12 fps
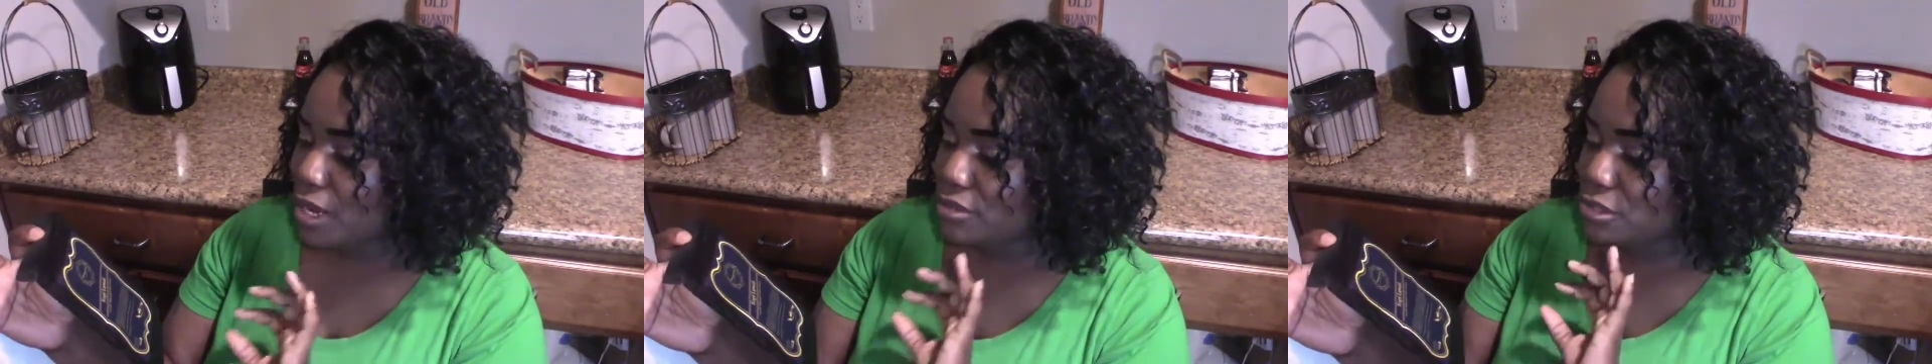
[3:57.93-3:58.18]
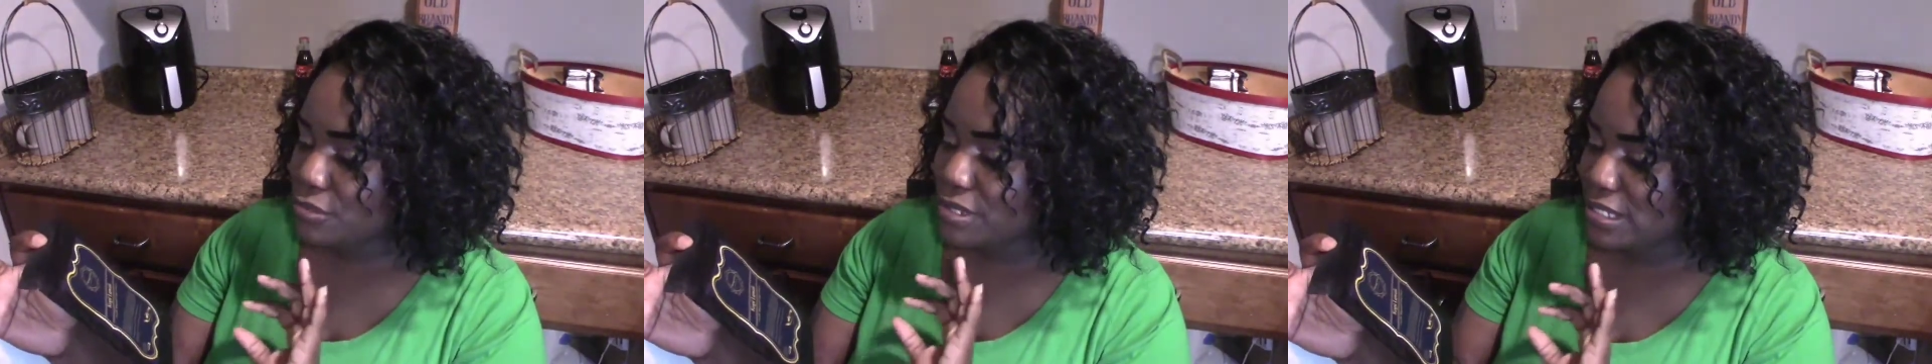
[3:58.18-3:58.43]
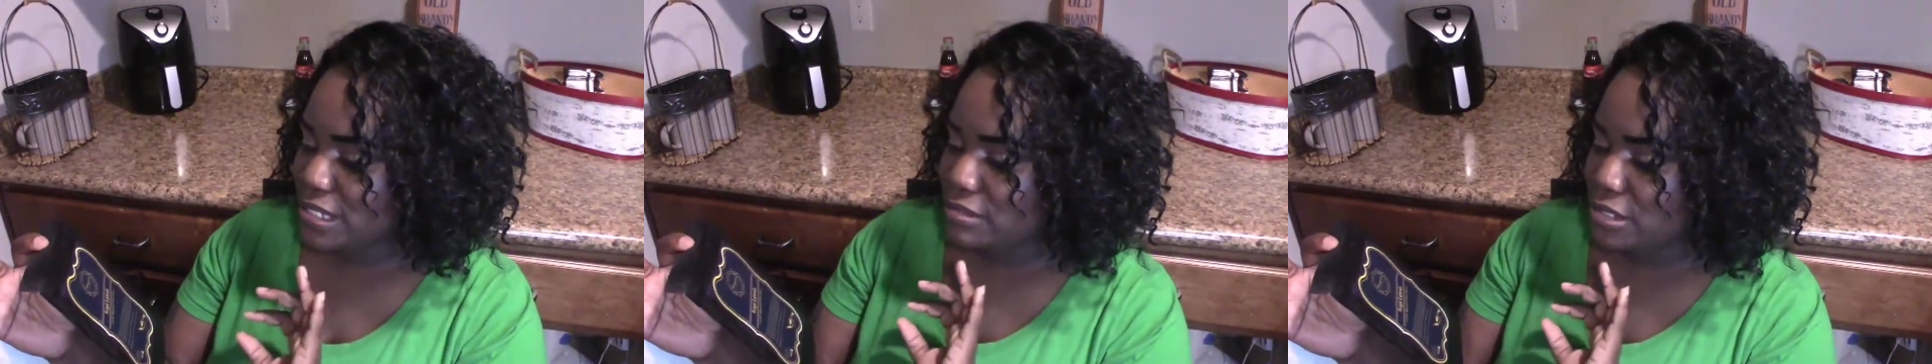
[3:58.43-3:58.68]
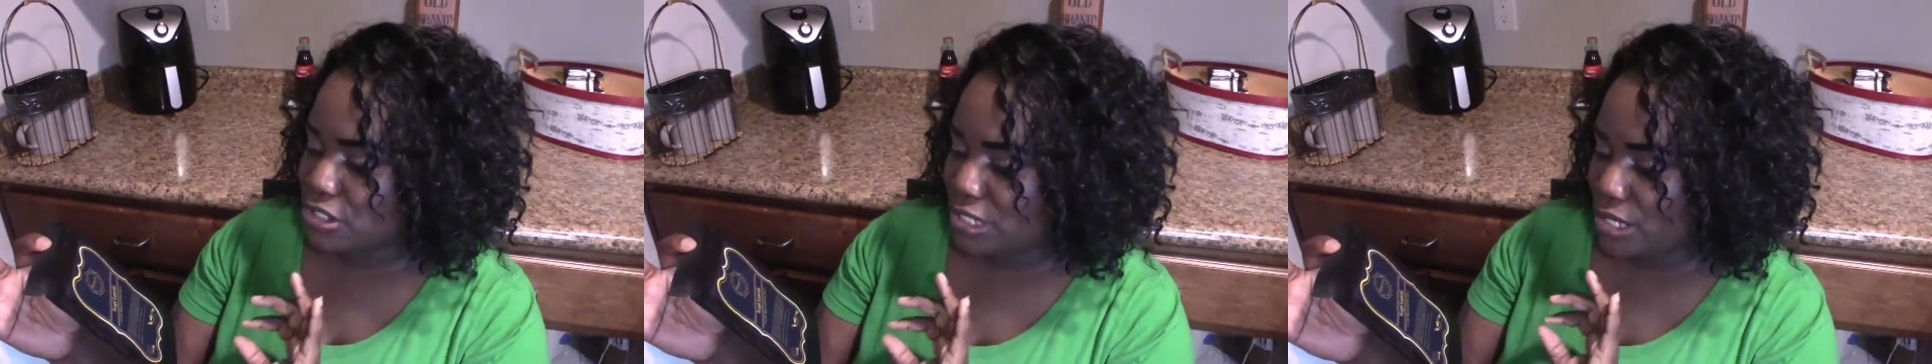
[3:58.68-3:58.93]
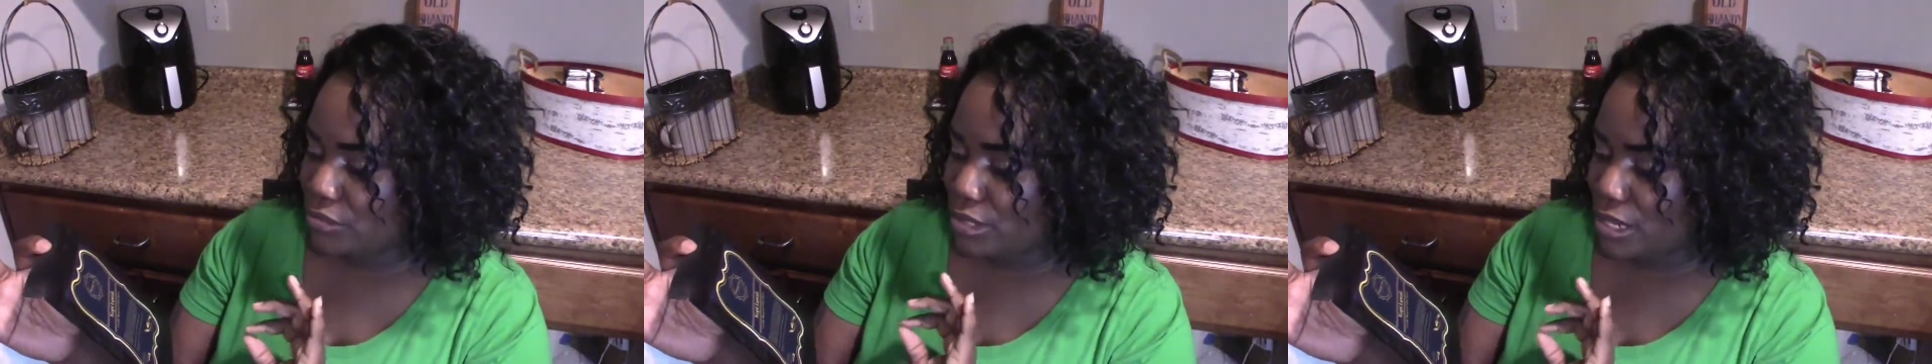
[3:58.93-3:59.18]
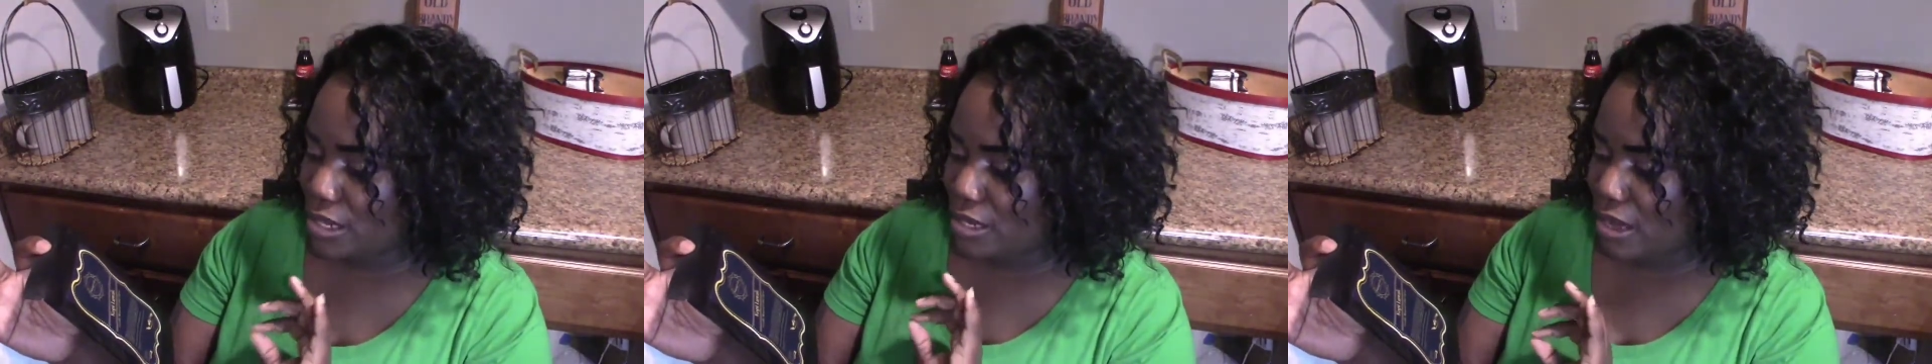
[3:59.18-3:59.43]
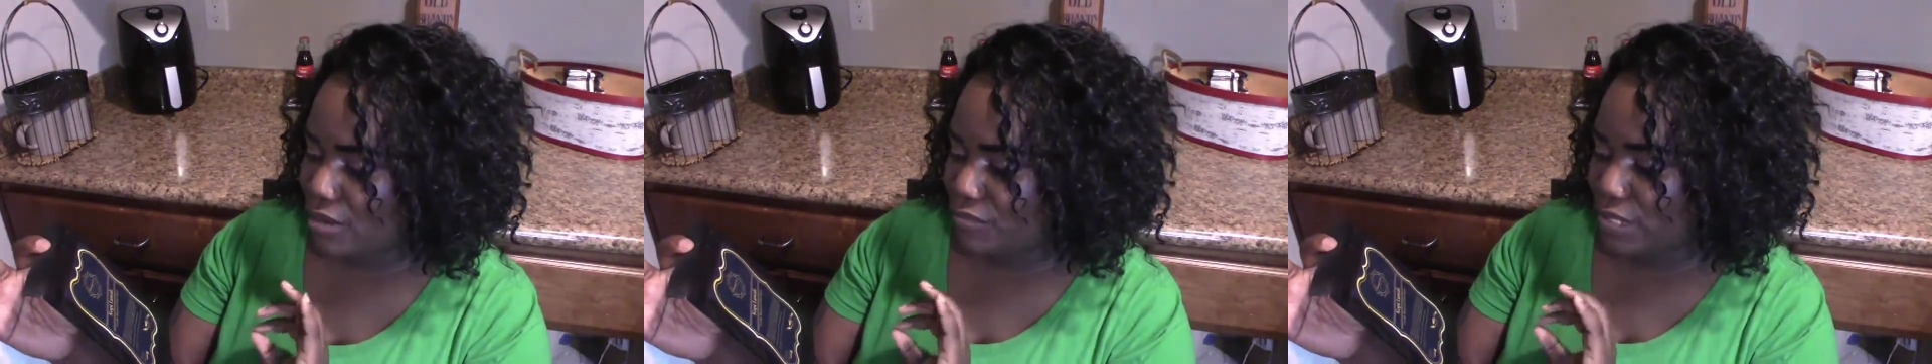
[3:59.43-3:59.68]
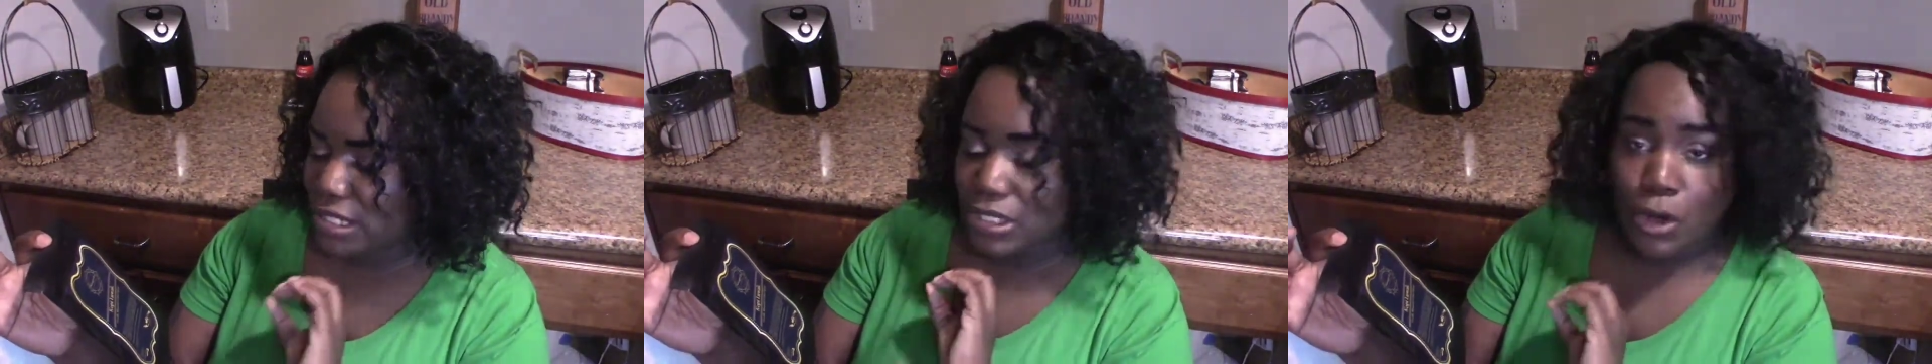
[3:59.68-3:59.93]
I also received the Shangri-La Coffee, the